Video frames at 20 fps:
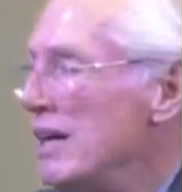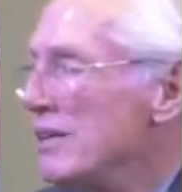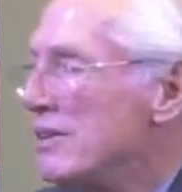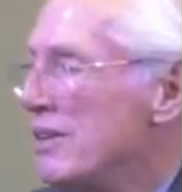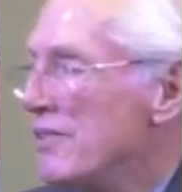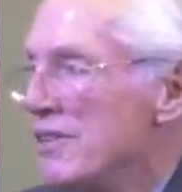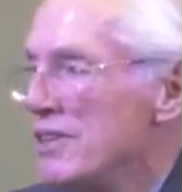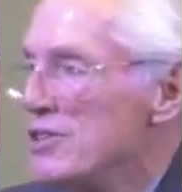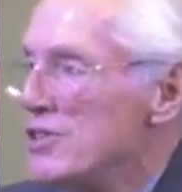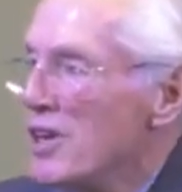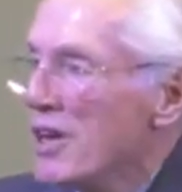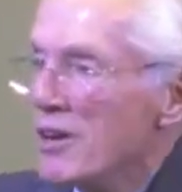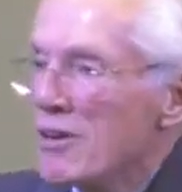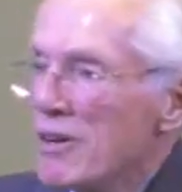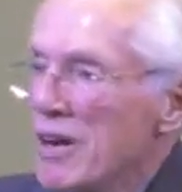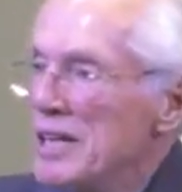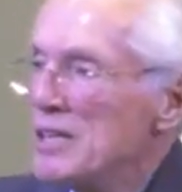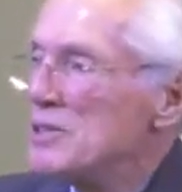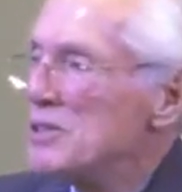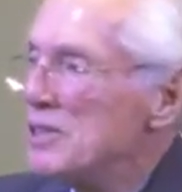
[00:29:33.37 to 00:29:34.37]
to the
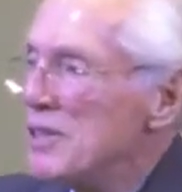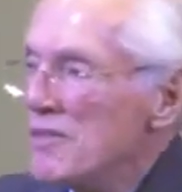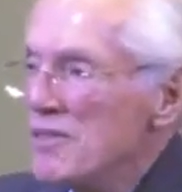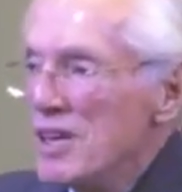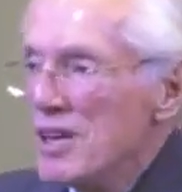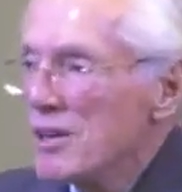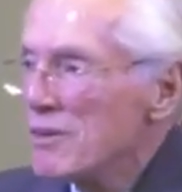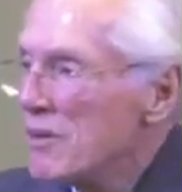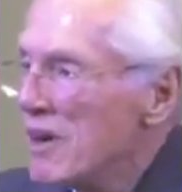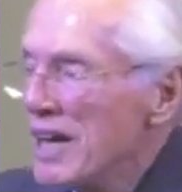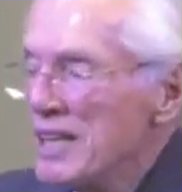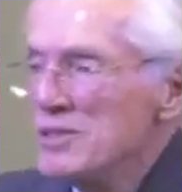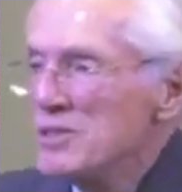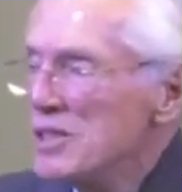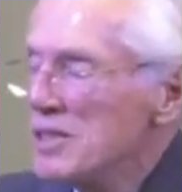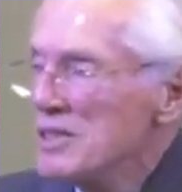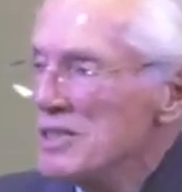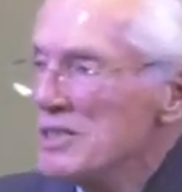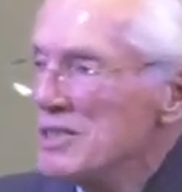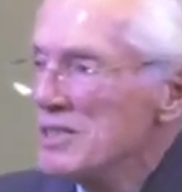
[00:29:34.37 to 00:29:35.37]
generation of the
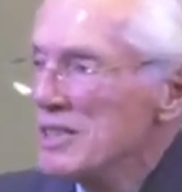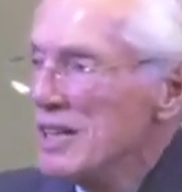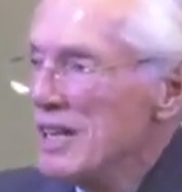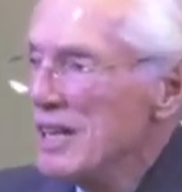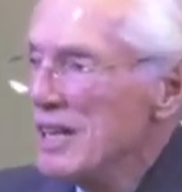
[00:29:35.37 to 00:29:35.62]
unrighteous.